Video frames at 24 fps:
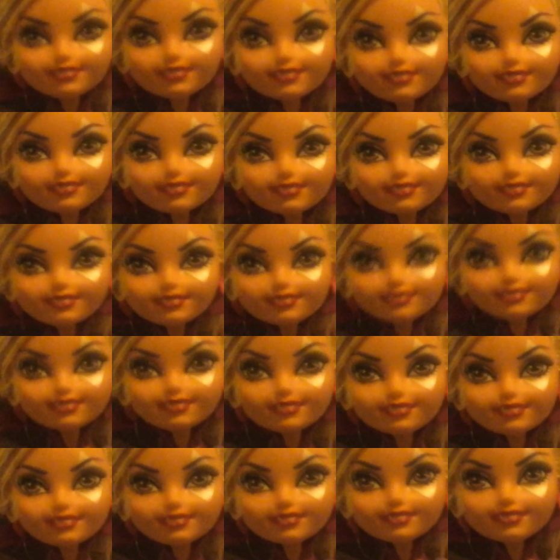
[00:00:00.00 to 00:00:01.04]
H
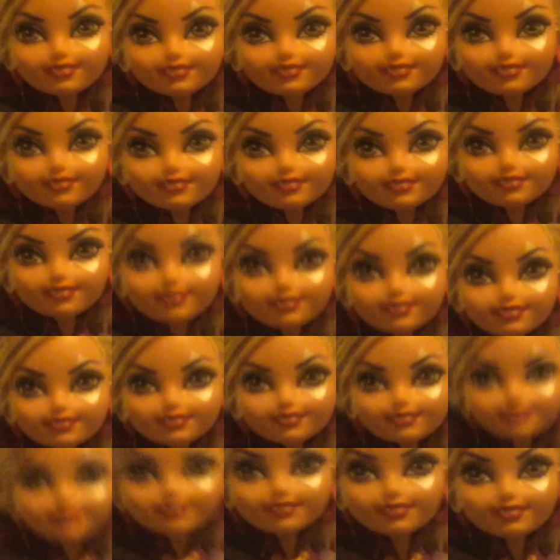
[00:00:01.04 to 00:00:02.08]
stop
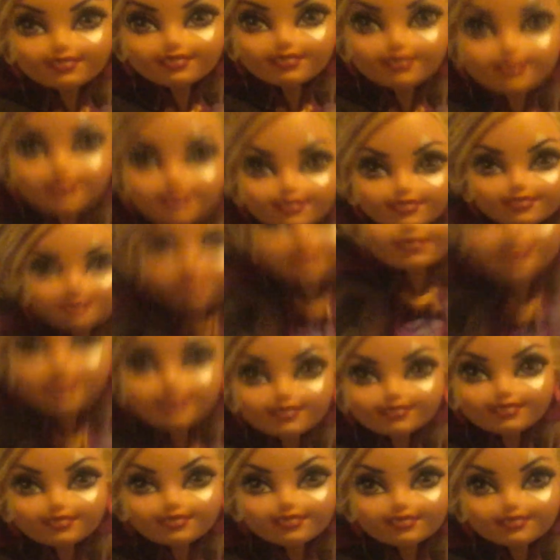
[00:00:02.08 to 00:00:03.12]
motion girl.
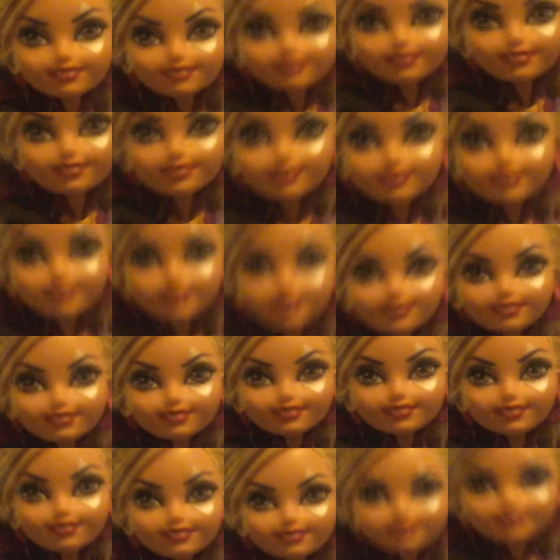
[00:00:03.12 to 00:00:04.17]
You
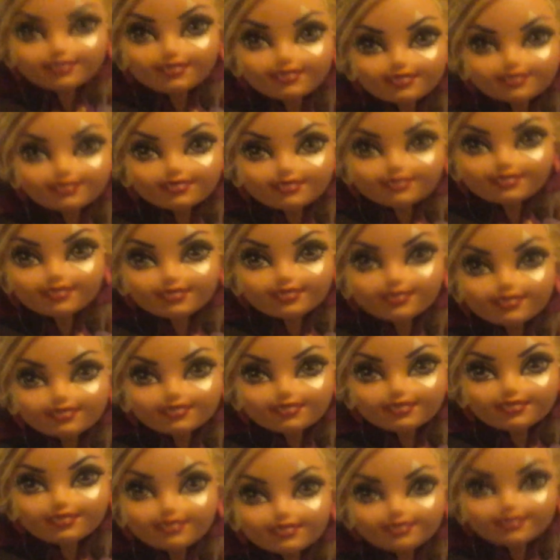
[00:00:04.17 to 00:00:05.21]
you said
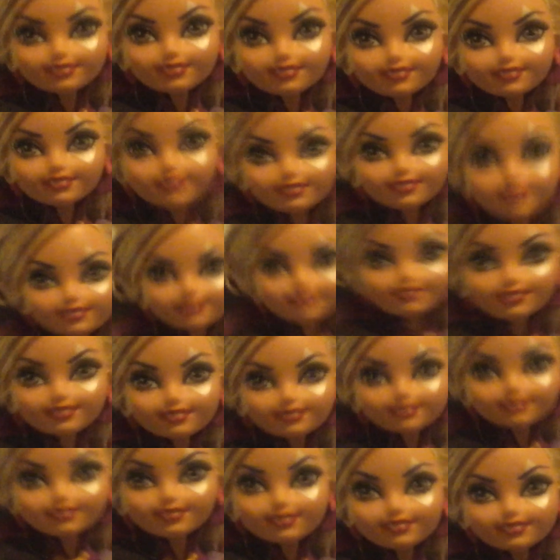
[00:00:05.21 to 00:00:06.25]
something like
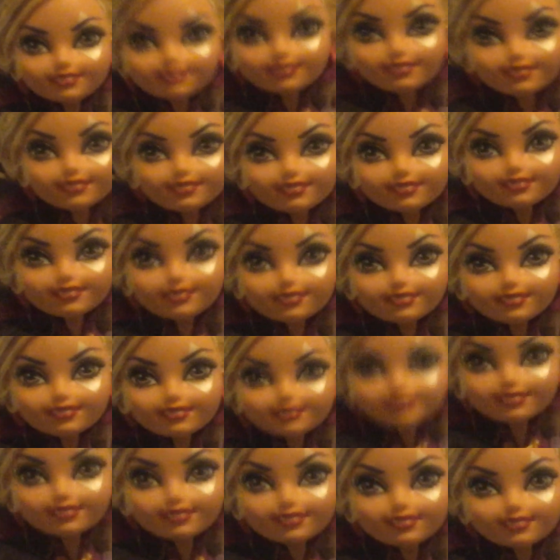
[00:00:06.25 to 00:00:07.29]
about
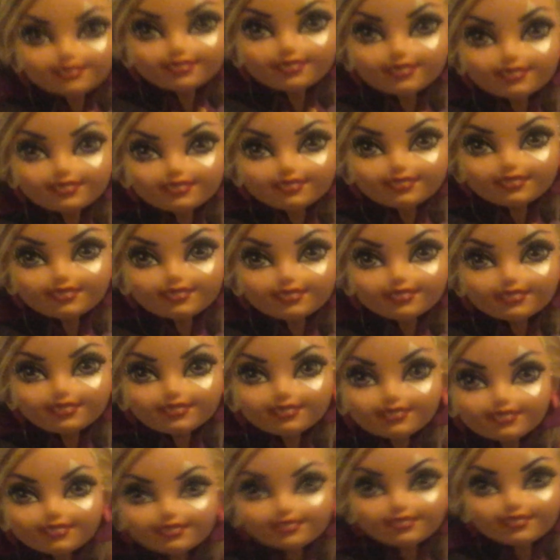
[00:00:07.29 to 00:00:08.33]
us. You
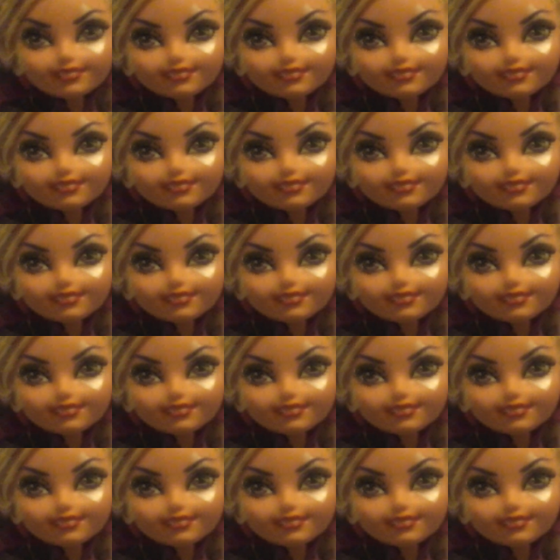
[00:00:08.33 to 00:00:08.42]
said